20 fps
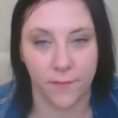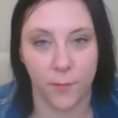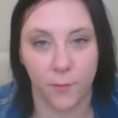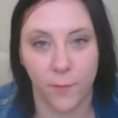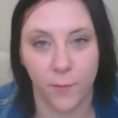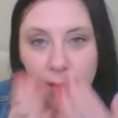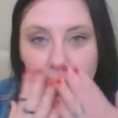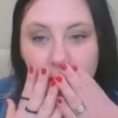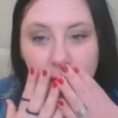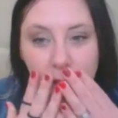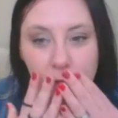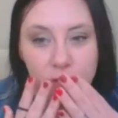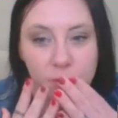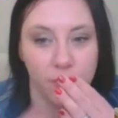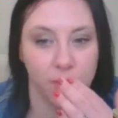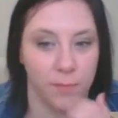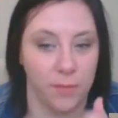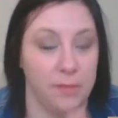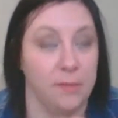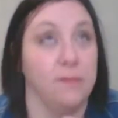Oh my gosh, I'm
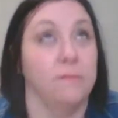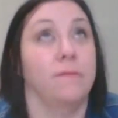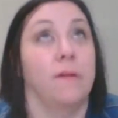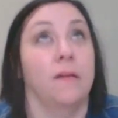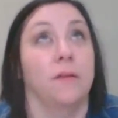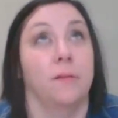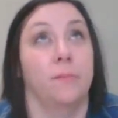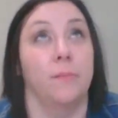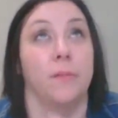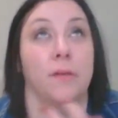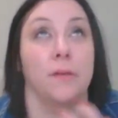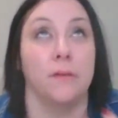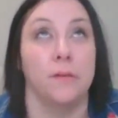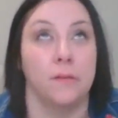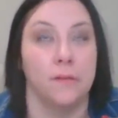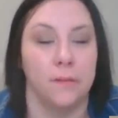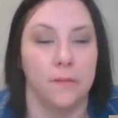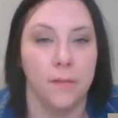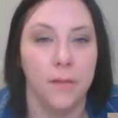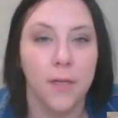going to be a developer.
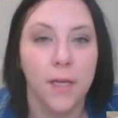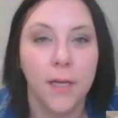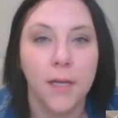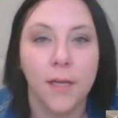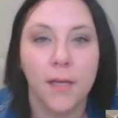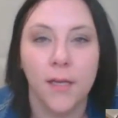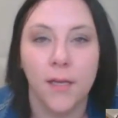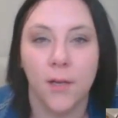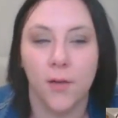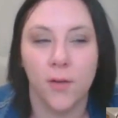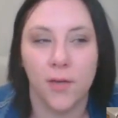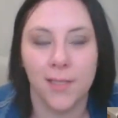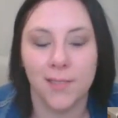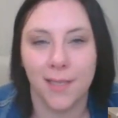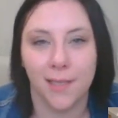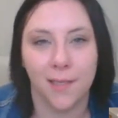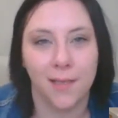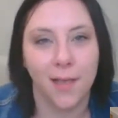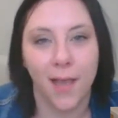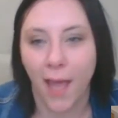Oh, and it's
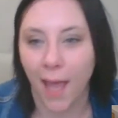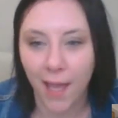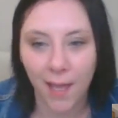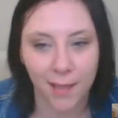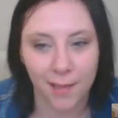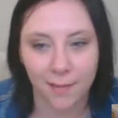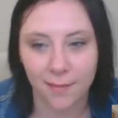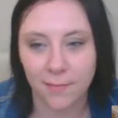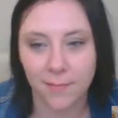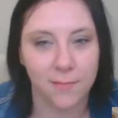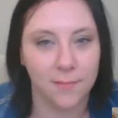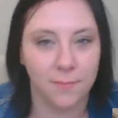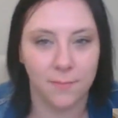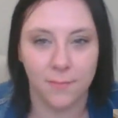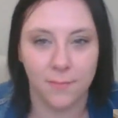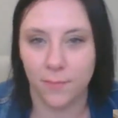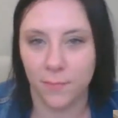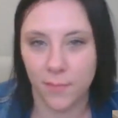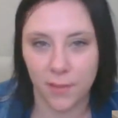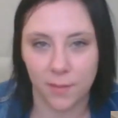like, hey,
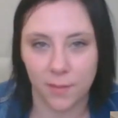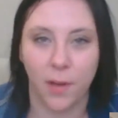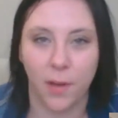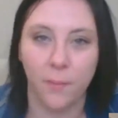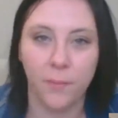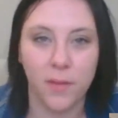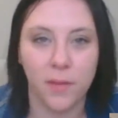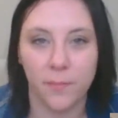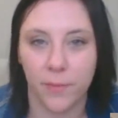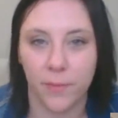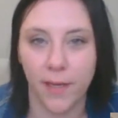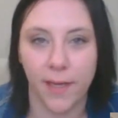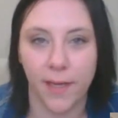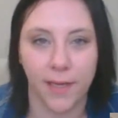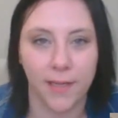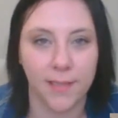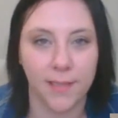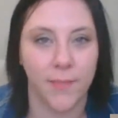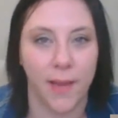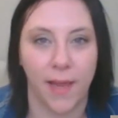pump the
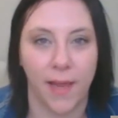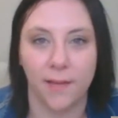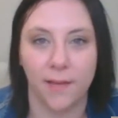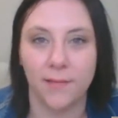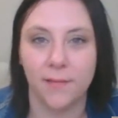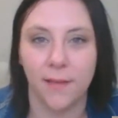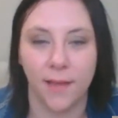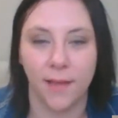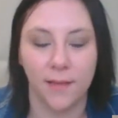brakes, man.